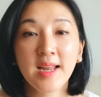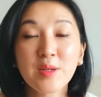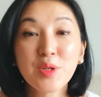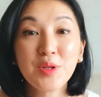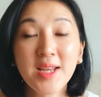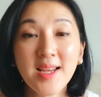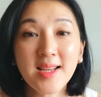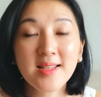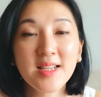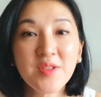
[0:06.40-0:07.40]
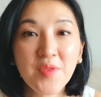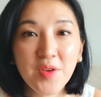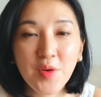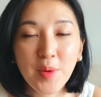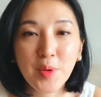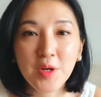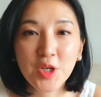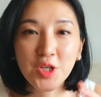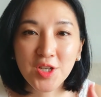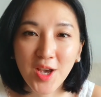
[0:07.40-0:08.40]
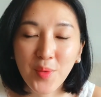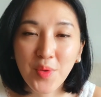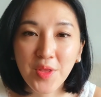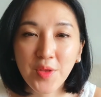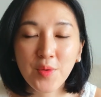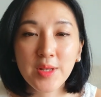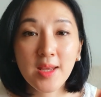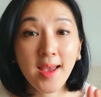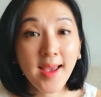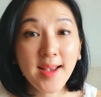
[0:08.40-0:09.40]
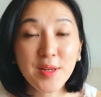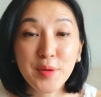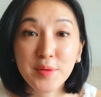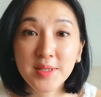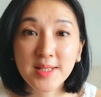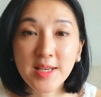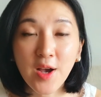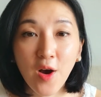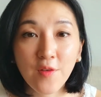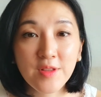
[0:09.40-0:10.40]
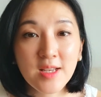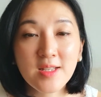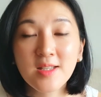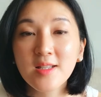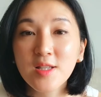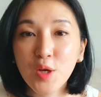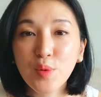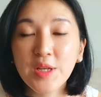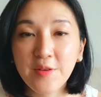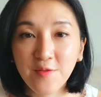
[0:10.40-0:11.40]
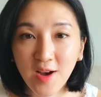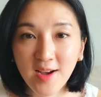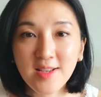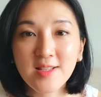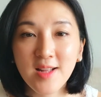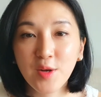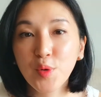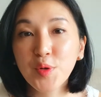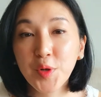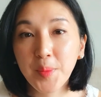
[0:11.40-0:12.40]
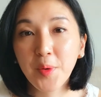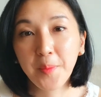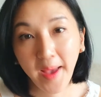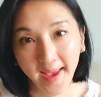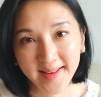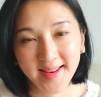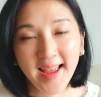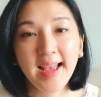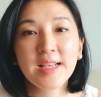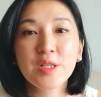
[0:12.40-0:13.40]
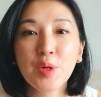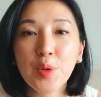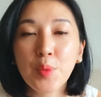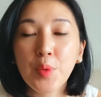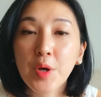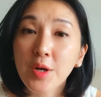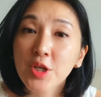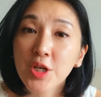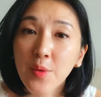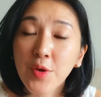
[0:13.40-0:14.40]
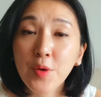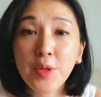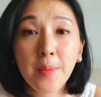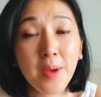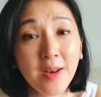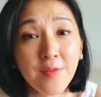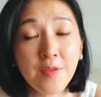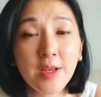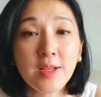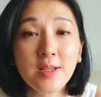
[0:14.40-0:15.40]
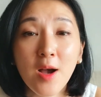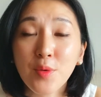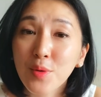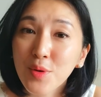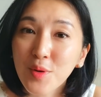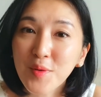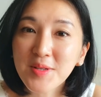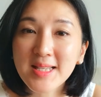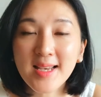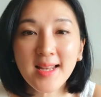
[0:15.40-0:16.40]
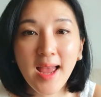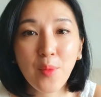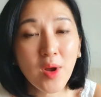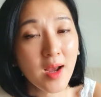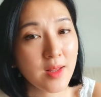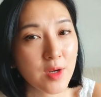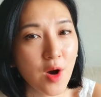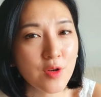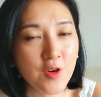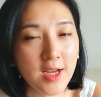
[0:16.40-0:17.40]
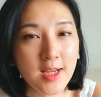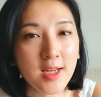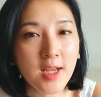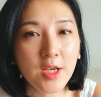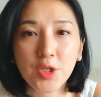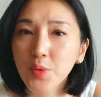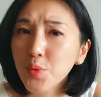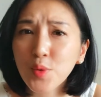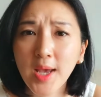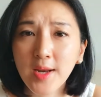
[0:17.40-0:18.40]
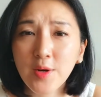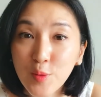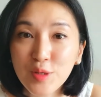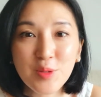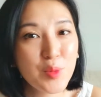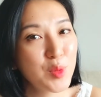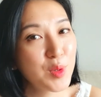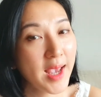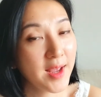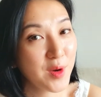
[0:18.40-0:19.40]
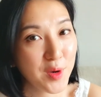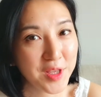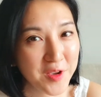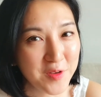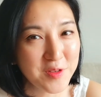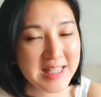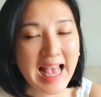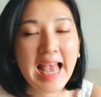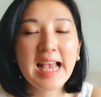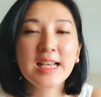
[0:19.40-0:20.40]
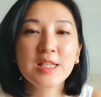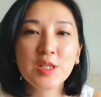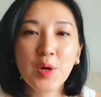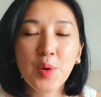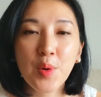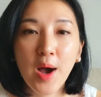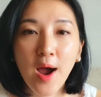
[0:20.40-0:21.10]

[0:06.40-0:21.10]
today in this video, I'm going to share with you the A to Z of this new device, Nano Derma Pen. So we're going to share with you the benefits, how you use it, and what are the contraindications, who can use, who cannot use. So